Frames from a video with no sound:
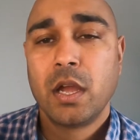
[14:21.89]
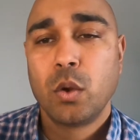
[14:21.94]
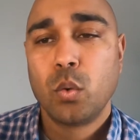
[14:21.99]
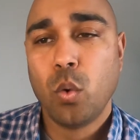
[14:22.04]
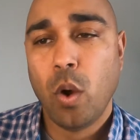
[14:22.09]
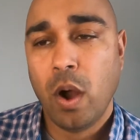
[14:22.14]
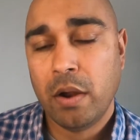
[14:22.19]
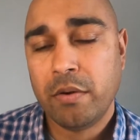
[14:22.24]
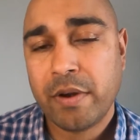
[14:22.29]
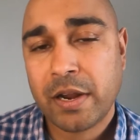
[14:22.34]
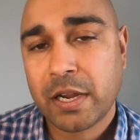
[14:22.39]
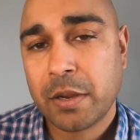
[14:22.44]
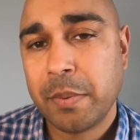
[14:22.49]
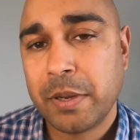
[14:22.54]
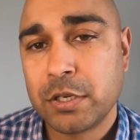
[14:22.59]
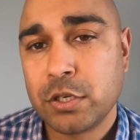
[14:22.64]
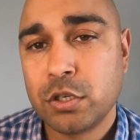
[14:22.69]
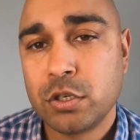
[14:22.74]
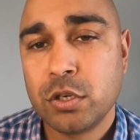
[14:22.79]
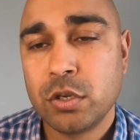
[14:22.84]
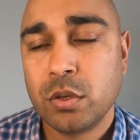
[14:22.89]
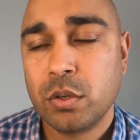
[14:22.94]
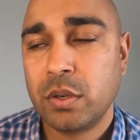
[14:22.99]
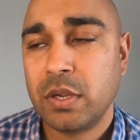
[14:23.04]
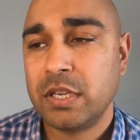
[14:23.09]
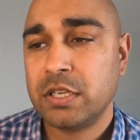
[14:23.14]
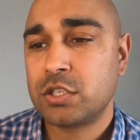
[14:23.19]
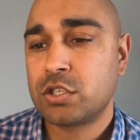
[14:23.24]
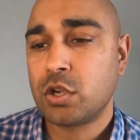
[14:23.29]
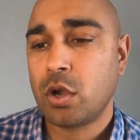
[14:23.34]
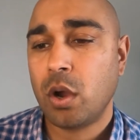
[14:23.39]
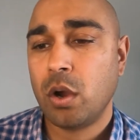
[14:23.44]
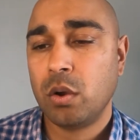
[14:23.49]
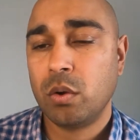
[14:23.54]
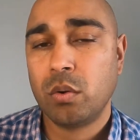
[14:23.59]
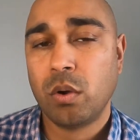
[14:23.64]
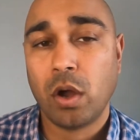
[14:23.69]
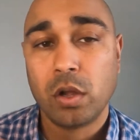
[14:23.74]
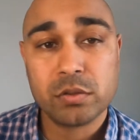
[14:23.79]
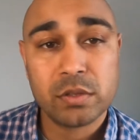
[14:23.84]
what I recommend you do is
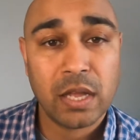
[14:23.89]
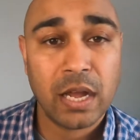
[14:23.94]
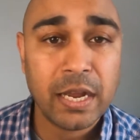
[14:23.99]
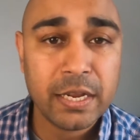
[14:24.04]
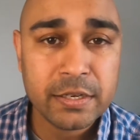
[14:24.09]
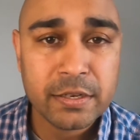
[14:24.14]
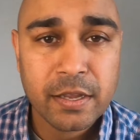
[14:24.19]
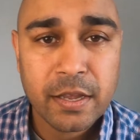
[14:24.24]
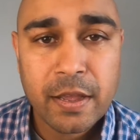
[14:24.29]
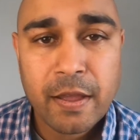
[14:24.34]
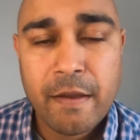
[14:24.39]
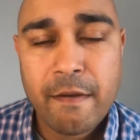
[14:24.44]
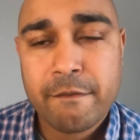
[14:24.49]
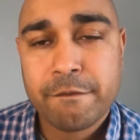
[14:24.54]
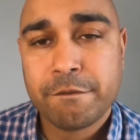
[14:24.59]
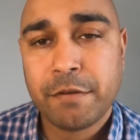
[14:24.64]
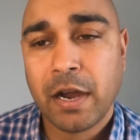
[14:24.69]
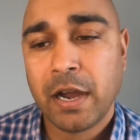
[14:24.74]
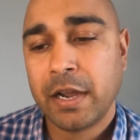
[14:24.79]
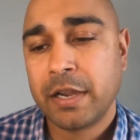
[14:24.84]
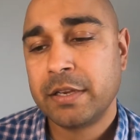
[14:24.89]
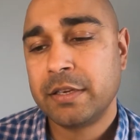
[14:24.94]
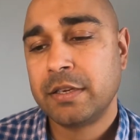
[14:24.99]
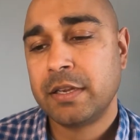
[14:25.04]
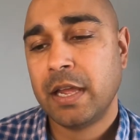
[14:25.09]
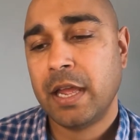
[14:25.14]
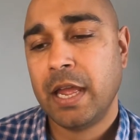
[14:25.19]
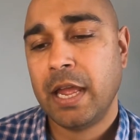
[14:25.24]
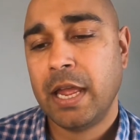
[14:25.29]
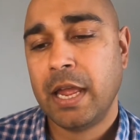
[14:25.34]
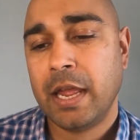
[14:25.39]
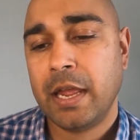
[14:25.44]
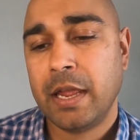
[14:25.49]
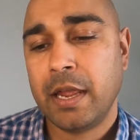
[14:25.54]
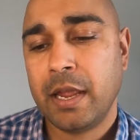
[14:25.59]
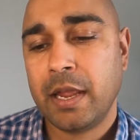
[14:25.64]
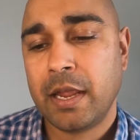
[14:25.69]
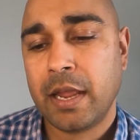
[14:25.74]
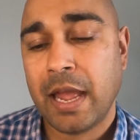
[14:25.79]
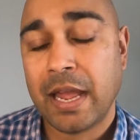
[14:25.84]
go online, find
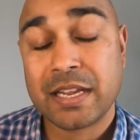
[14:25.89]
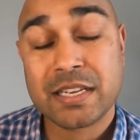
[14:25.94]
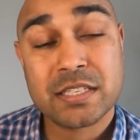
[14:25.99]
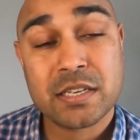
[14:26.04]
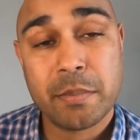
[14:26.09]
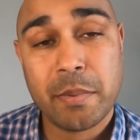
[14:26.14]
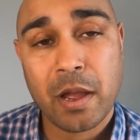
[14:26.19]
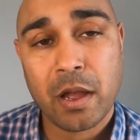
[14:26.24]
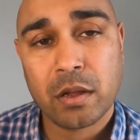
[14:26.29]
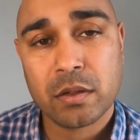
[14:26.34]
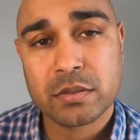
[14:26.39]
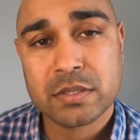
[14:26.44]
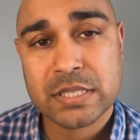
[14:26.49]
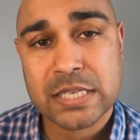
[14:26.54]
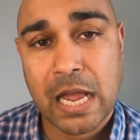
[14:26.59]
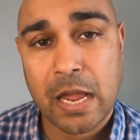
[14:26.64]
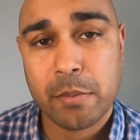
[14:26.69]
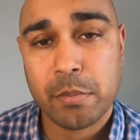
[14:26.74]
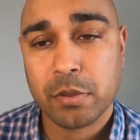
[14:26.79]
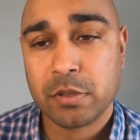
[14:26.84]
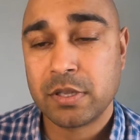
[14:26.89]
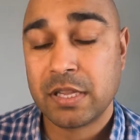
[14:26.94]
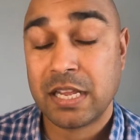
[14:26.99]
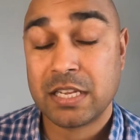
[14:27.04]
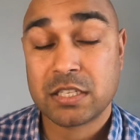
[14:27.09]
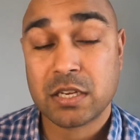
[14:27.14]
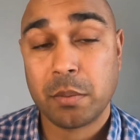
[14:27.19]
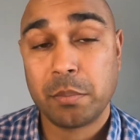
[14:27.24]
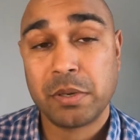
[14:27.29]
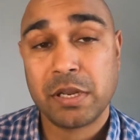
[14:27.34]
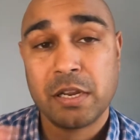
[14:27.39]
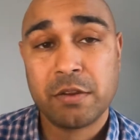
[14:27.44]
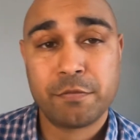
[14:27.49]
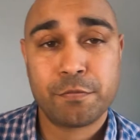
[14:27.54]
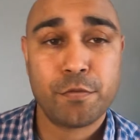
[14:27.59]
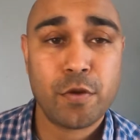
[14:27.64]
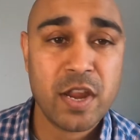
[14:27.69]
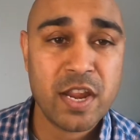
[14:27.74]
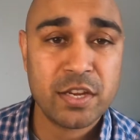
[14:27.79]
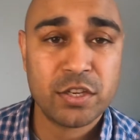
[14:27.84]
a XML site builder that's completely
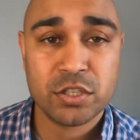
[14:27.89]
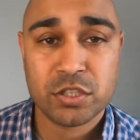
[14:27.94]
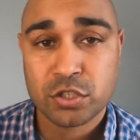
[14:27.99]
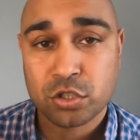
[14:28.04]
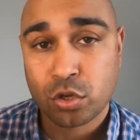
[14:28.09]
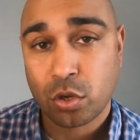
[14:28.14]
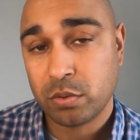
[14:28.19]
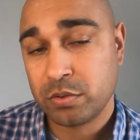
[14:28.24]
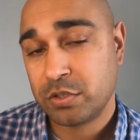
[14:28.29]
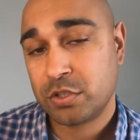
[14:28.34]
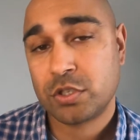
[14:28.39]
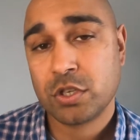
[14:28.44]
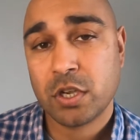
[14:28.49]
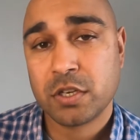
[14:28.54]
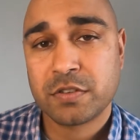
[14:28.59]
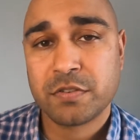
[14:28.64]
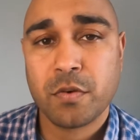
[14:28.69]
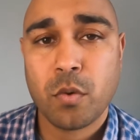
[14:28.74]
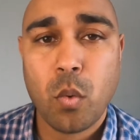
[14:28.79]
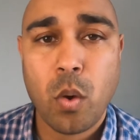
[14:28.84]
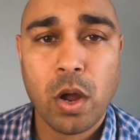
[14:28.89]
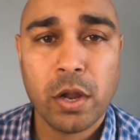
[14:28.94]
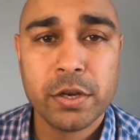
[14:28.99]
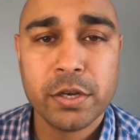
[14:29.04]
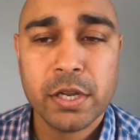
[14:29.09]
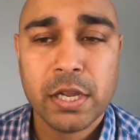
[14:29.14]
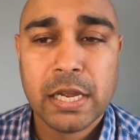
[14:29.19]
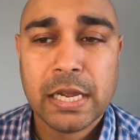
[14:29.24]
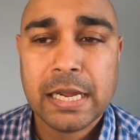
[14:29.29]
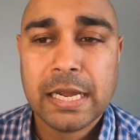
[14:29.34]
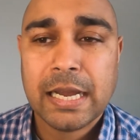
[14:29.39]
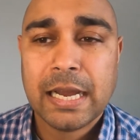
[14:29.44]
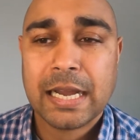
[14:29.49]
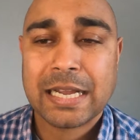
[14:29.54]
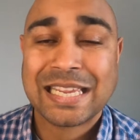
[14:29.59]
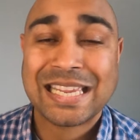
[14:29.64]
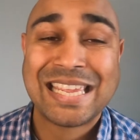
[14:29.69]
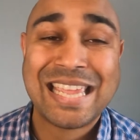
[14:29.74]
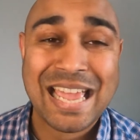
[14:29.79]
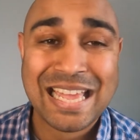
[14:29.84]
free. Just go and search for one,
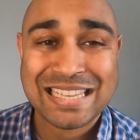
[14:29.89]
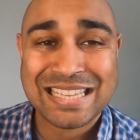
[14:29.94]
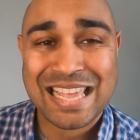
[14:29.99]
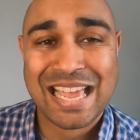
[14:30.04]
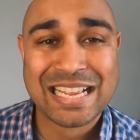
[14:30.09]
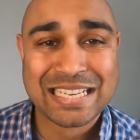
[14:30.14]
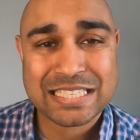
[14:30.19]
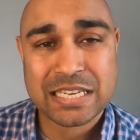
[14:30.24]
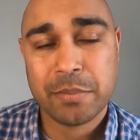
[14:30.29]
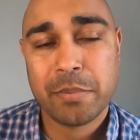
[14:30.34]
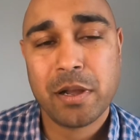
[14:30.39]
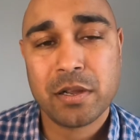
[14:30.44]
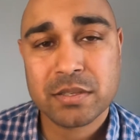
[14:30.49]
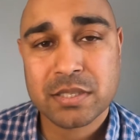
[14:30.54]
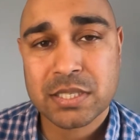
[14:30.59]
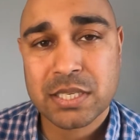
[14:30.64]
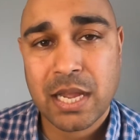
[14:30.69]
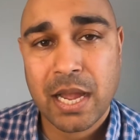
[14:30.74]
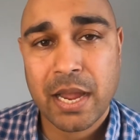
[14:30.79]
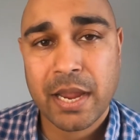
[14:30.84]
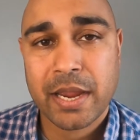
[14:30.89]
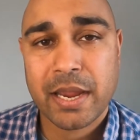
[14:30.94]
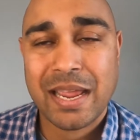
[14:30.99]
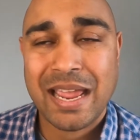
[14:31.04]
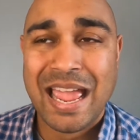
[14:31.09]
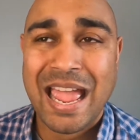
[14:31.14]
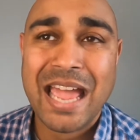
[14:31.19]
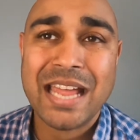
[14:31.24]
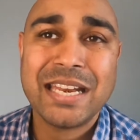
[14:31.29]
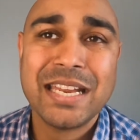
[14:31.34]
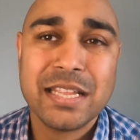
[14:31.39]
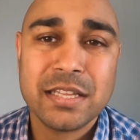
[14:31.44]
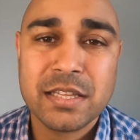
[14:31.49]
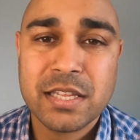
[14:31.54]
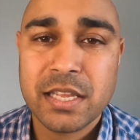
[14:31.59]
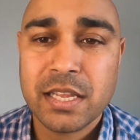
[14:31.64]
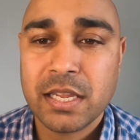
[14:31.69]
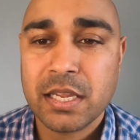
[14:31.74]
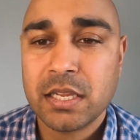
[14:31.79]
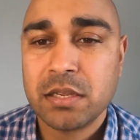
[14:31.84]
get the XML site, edit
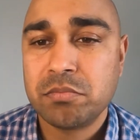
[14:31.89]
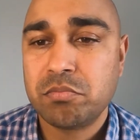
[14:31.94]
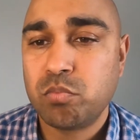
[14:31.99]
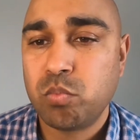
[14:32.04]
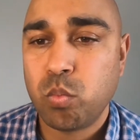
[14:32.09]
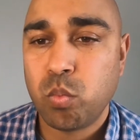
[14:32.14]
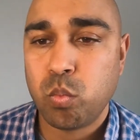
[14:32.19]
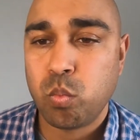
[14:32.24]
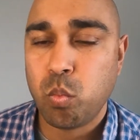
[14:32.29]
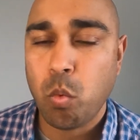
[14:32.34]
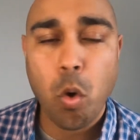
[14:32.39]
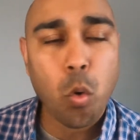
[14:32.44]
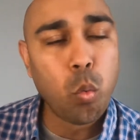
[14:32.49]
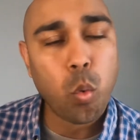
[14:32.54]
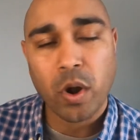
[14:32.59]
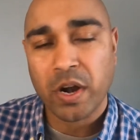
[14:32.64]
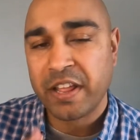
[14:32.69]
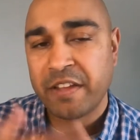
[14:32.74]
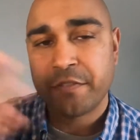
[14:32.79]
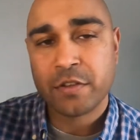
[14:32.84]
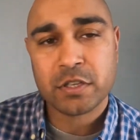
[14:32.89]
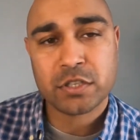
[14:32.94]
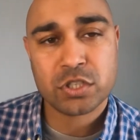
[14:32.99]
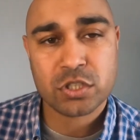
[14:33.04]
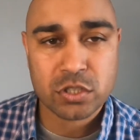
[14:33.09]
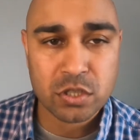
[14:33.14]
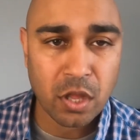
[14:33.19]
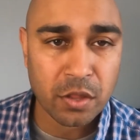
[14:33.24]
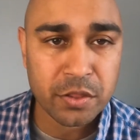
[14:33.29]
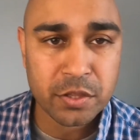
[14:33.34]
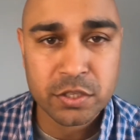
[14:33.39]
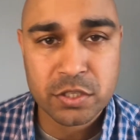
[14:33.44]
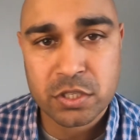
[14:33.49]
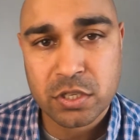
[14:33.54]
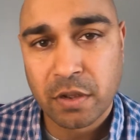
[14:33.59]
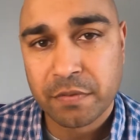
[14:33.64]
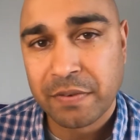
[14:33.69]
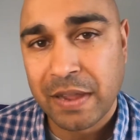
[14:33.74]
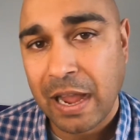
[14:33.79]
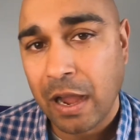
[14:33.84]
the whatever other
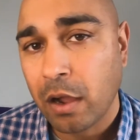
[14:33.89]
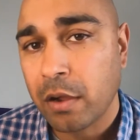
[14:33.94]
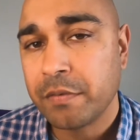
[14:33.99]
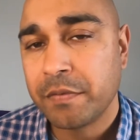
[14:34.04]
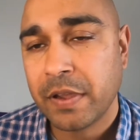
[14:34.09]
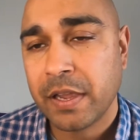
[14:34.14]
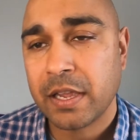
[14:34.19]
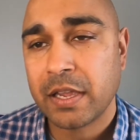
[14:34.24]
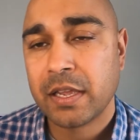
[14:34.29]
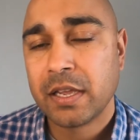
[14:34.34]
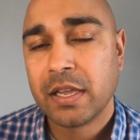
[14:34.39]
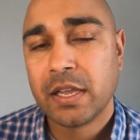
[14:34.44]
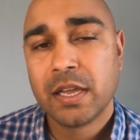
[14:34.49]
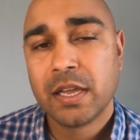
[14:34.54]
stuff out of it.